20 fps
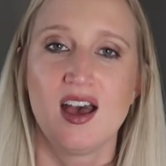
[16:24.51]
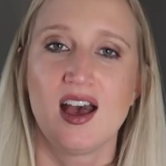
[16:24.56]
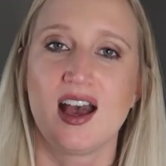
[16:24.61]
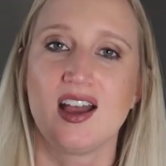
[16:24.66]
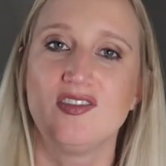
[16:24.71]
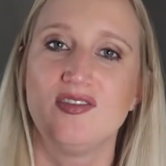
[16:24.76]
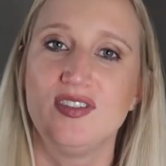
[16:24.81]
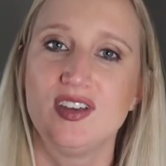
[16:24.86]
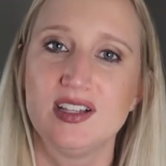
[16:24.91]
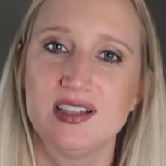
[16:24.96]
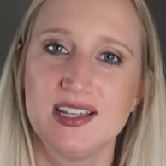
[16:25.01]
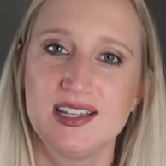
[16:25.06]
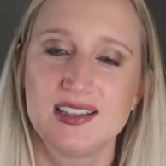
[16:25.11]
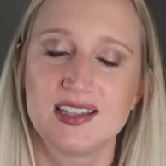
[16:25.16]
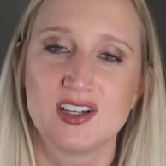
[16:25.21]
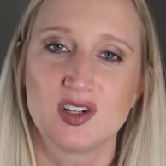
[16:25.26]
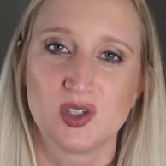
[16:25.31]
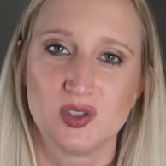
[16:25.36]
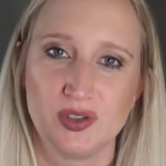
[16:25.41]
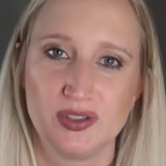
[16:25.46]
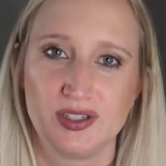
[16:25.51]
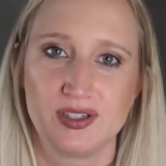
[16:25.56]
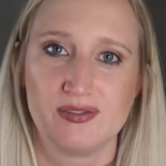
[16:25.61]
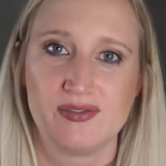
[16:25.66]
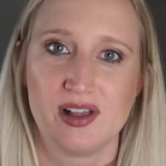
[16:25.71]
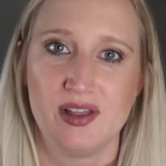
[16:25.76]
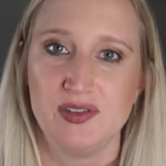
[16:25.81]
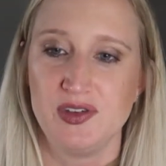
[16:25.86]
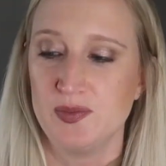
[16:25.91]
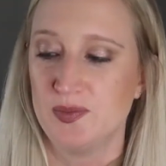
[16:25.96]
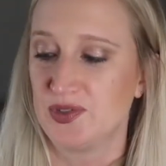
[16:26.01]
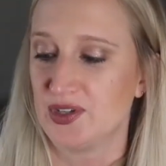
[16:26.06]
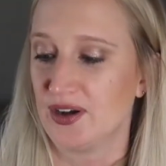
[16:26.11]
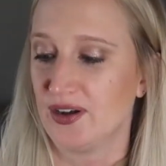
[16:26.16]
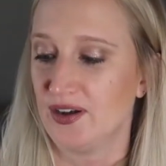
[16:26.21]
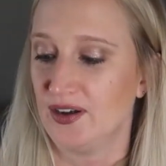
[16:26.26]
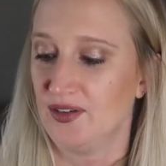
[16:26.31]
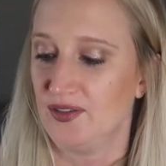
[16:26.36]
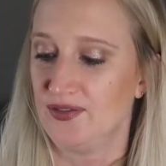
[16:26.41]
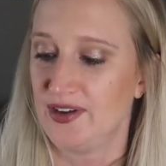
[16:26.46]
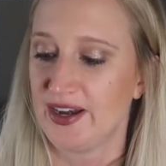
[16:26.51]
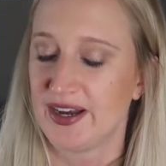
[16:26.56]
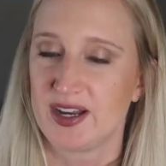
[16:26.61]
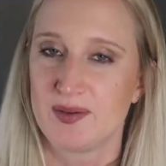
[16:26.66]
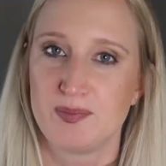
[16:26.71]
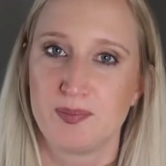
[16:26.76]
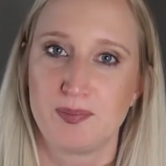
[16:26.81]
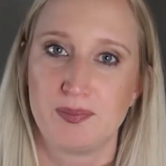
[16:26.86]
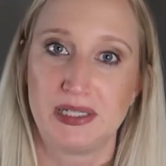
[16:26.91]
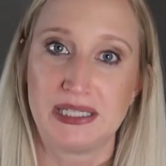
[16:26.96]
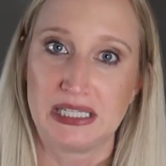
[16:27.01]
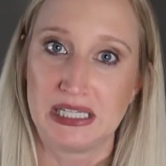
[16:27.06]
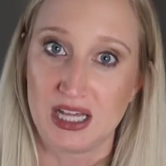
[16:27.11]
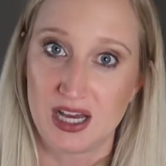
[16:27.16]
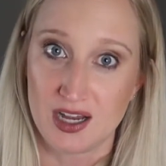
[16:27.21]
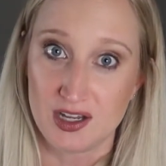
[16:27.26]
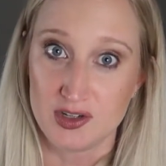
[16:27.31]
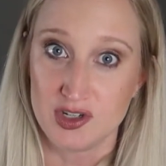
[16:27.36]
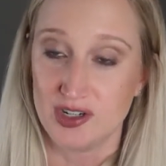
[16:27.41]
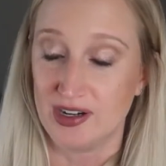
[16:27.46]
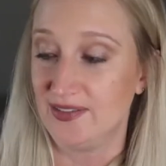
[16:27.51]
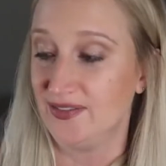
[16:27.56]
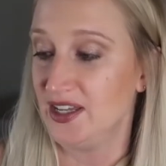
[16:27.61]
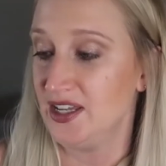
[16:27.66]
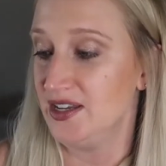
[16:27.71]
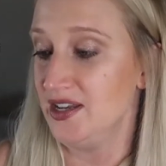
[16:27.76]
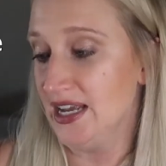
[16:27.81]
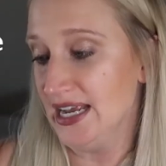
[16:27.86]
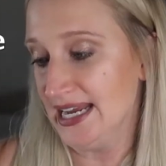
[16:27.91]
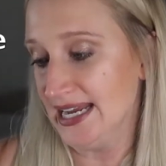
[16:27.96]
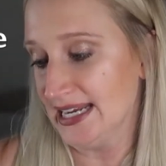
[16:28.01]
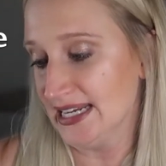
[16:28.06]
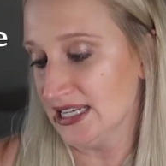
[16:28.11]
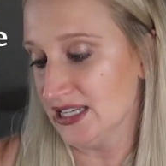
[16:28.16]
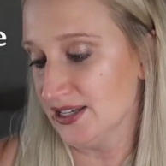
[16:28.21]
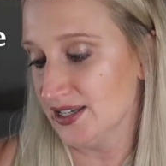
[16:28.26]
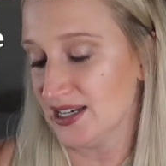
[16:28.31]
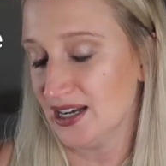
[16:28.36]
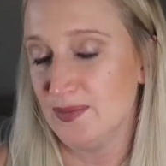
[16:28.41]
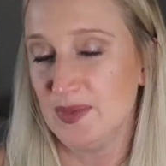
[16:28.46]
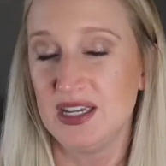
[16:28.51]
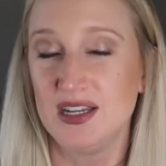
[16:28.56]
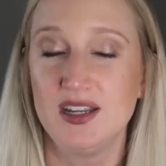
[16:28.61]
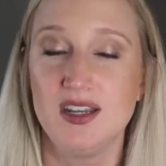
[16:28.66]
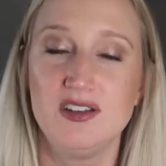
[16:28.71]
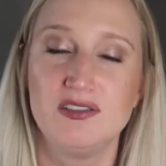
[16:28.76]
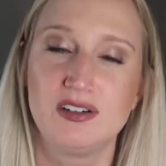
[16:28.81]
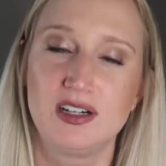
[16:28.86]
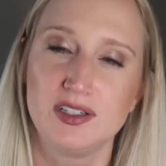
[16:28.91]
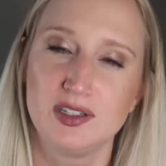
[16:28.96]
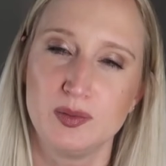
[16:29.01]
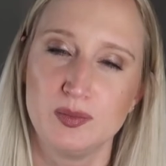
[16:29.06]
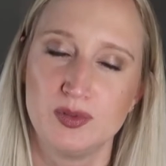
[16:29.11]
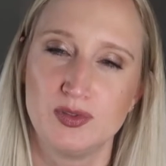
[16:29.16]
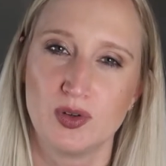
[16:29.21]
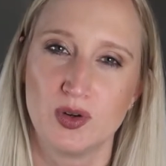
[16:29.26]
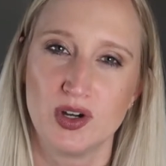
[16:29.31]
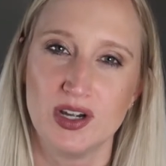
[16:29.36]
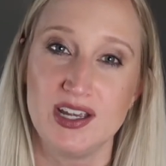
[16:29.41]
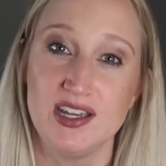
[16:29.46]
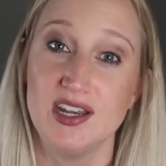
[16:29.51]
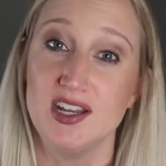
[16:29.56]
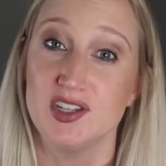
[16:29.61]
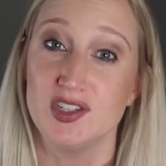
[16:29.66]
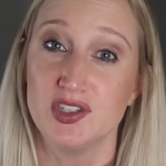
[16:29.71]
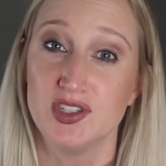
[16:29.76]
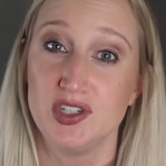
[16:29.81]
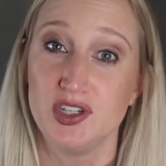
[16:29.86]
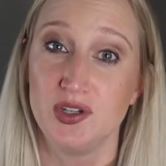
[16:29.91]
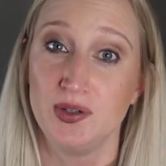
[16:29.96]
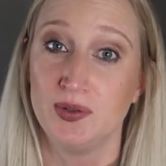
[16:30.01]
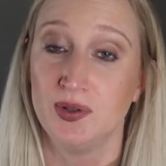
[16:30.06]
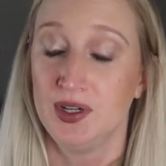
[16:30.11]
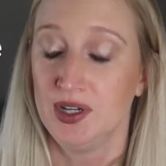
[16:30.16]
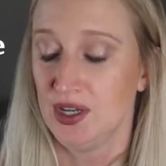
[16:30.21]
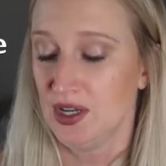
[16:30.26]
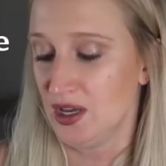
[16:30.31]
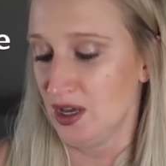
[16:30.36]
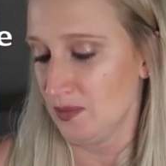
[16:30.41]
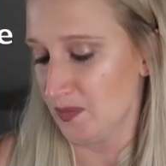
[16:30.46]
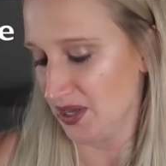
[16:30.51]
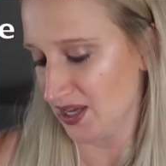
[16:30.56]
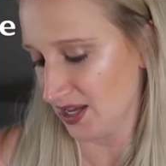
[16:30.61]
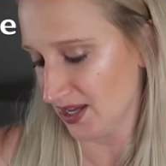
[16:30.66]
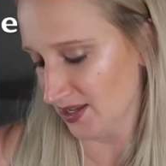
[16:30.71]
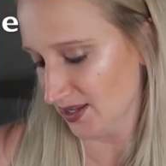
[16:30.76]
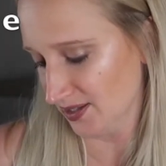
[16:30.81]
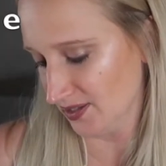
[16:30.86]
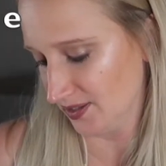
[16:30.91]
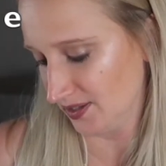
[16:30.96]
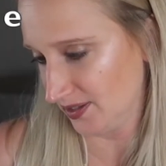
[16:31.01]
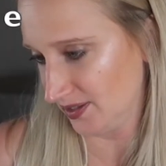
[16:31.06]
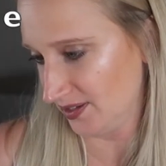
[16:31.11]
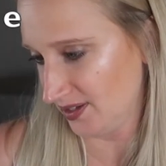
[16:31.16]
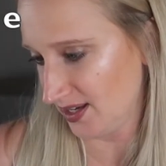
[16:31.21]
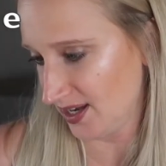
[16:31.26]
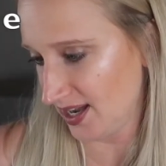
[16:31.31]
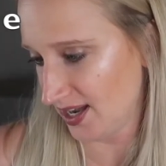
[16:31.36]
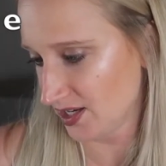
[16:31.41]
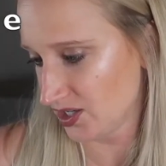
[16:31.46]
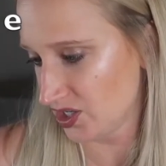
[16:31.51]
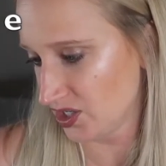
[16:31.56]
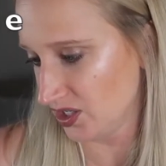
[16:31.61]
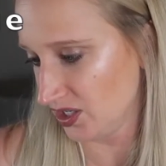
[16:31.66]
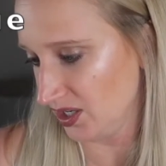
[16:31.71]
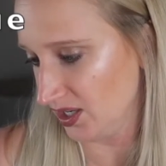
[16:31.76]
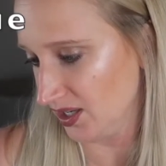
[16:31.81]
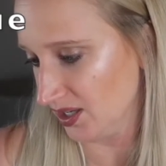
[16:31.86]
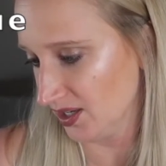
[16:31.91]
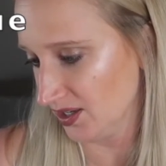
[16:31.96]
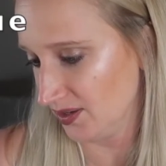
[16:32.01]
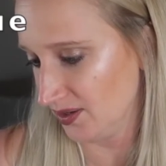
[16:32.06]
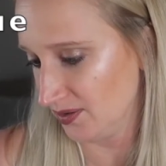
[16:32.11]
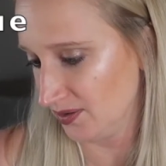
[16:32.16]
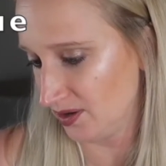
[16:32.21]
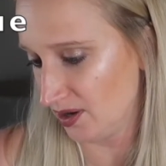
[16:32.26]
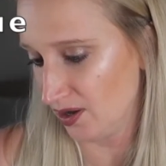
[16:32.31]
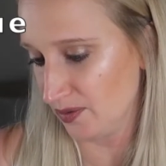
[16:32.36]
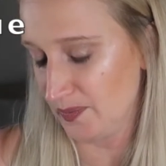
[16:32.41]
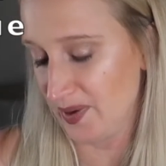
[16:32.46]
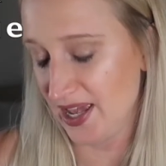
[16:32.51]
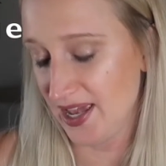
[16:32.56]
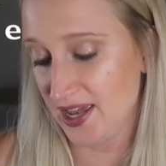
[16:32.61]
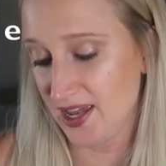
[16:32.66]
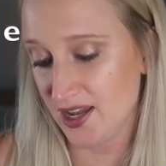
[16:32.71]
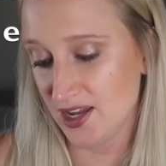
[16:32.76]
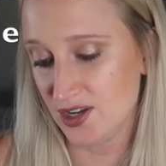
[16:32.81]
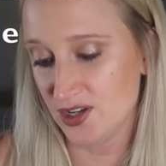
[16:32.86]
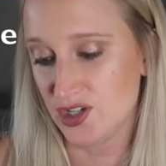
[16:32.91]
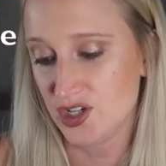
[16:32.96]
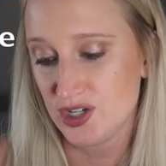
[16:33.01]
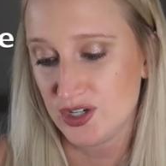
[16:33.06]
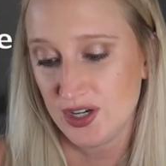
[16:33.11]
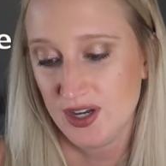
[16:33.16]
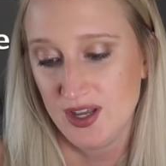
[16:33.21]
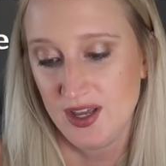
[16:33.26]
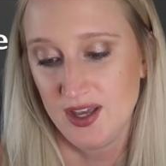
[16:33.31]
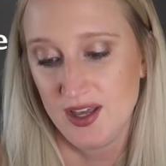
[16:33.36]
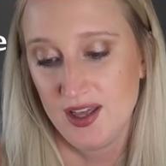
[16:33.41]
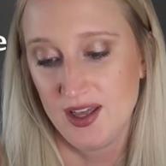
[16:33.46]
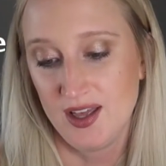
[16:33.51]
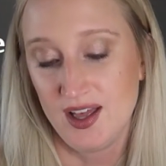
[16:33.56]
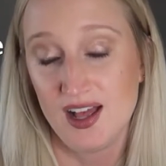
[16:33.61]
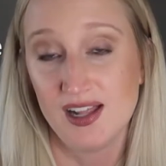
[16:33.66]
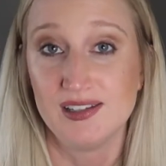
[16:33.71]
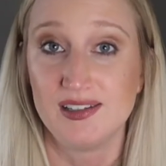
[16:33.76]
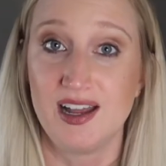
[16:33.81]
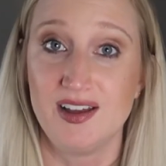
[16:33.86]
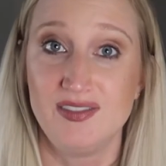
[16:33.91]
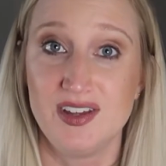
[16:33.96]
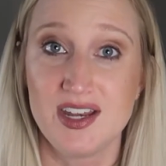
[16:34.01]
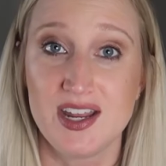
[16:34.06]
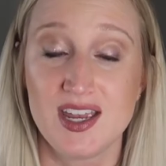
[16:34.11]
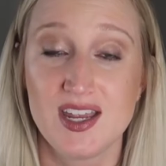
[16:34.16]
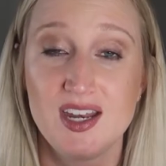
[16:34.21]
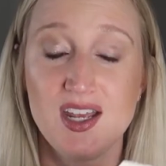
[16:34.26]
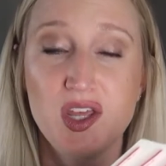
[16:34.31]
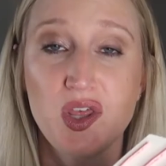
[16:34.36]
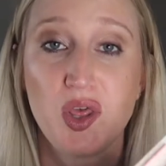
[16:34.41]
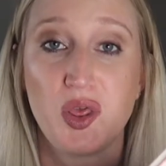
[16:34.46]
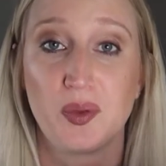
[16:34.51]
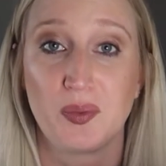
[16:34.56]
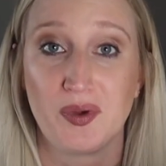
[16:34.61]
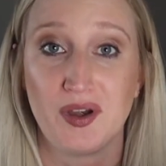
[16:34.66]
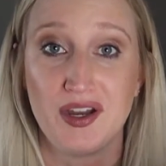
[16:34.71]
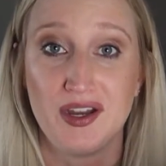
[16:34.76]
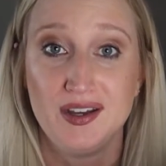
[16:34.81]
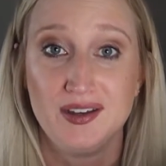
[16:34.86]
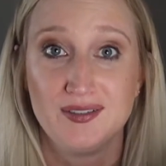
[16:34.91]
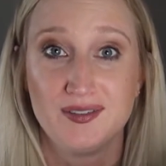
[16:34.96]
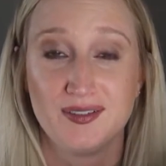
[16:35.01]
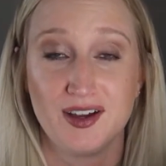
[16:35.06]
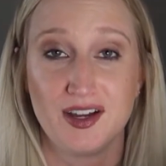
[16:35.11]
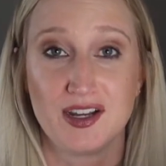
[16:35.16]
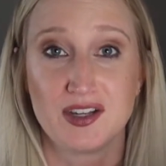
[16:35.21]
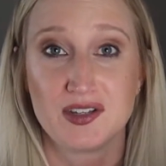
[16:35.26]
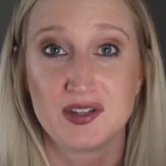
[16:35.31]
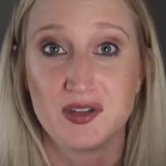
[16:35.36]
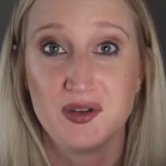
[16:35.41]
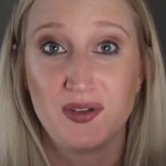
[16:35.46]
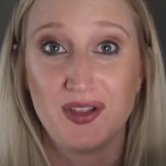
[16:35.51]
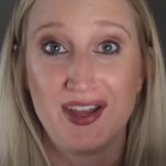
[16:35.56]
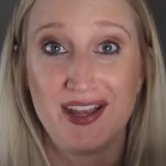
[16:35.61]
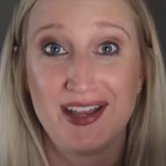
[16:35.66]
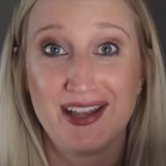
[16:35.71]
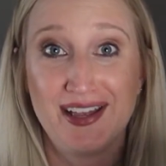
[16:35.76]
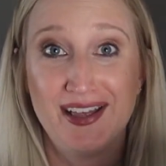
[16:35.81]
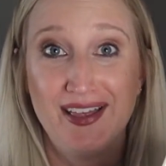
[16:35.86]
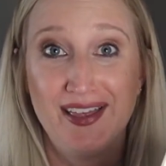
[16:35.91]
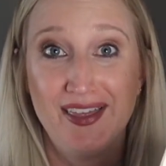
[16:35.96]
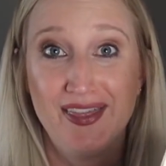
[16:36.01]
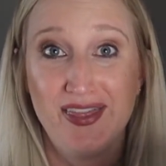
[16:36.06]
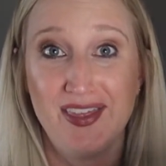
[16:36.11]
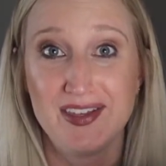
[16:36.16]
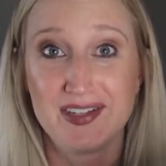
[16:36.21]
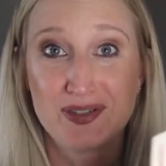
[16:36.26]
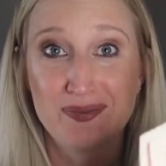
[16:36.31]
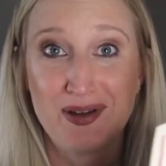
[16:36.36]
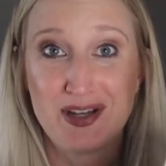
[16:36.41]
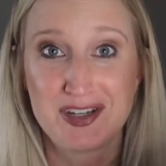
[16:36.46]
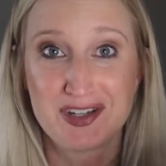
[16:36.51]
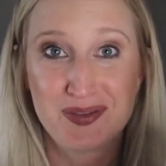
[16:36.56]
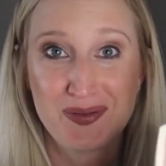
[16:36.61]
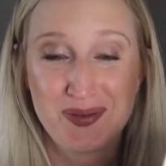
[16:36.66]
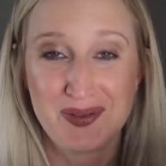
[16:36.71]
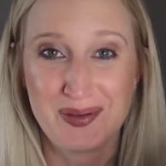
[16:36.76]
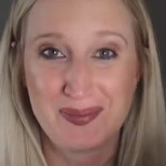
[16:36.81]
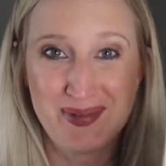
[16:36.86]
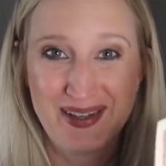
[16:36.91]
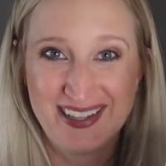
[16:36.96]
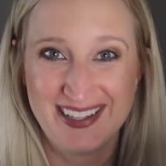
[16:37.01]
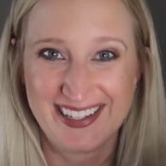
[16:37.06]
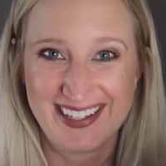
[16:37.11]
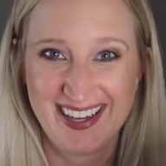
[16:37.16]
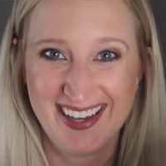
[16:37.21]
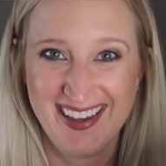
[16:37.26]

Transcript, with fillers: I feel like the earlier volumes are very plot driven. And I mean, in volume four, it is too, because actually on page 1183, right? So like this much through the book